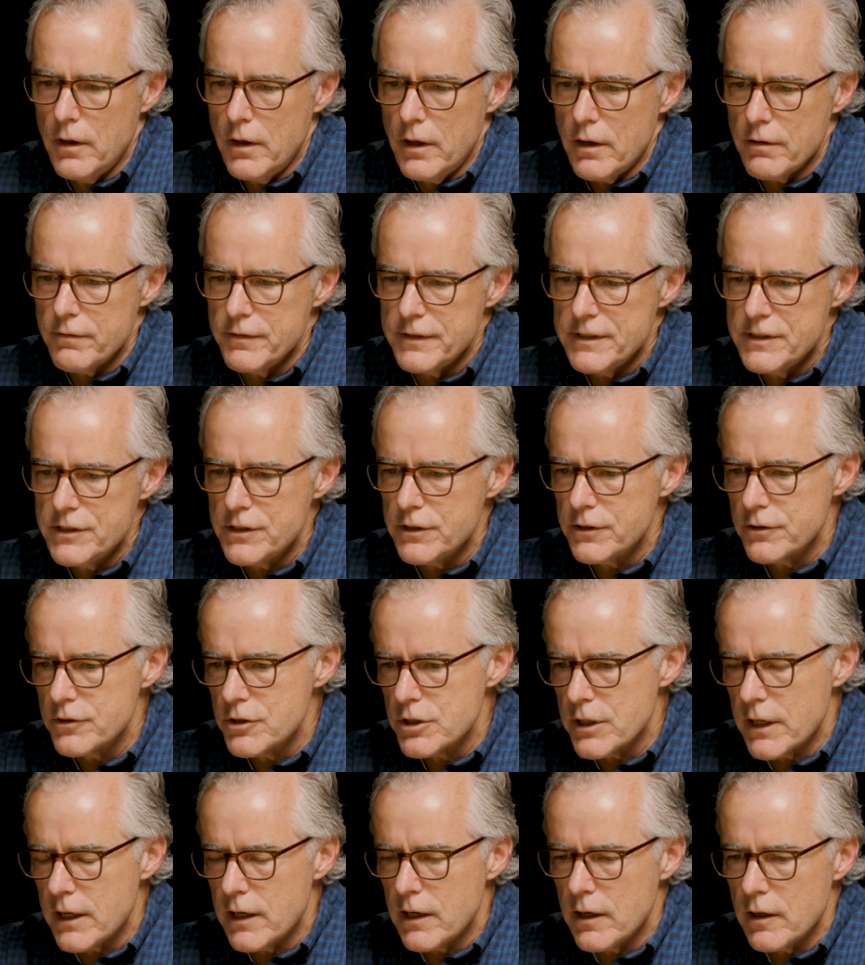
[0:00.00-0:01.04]
have easier
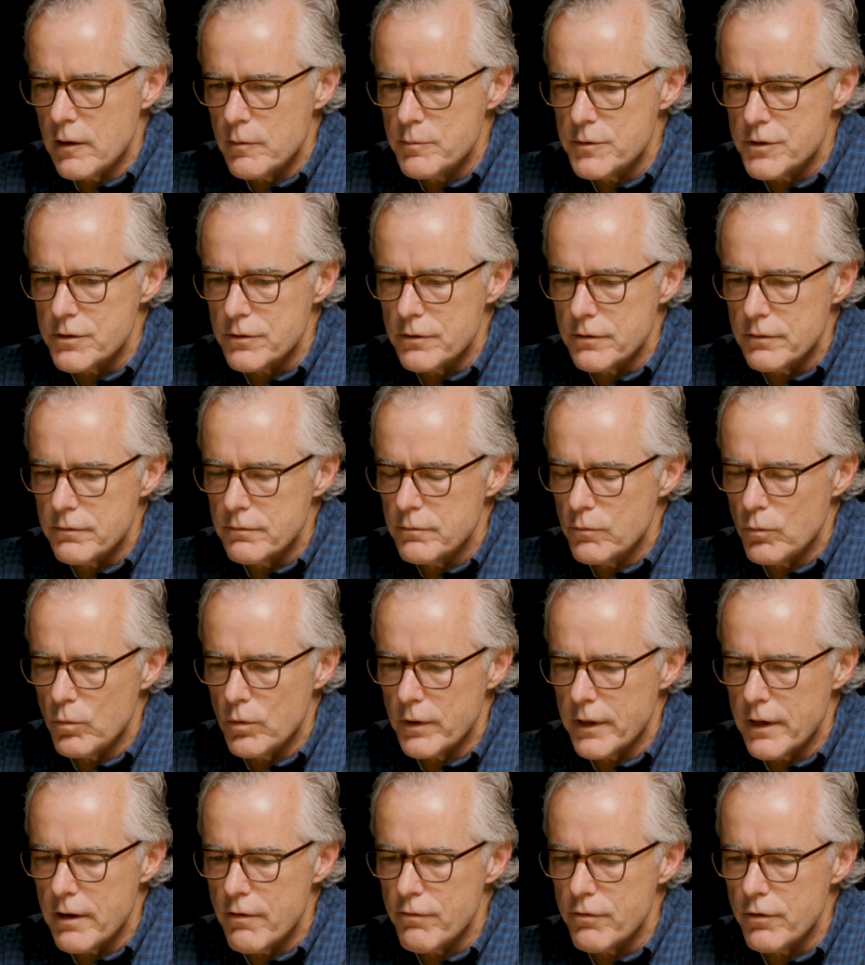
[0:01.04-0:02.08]
jobs or
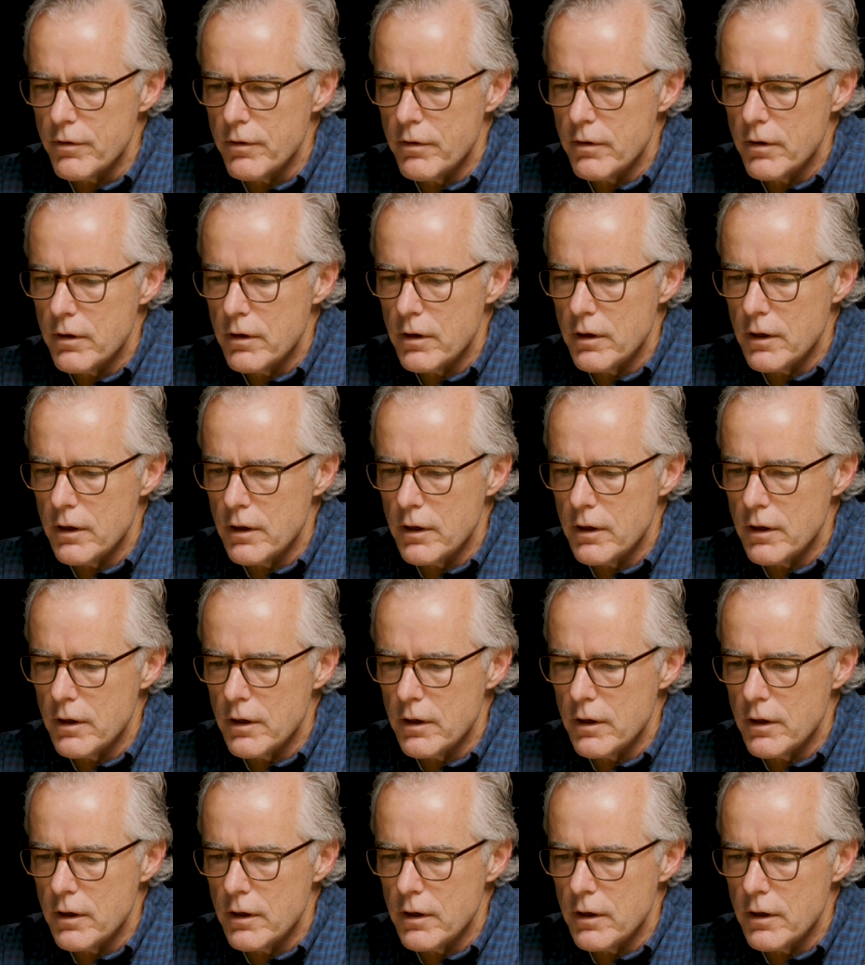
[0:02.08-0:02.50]
whatever.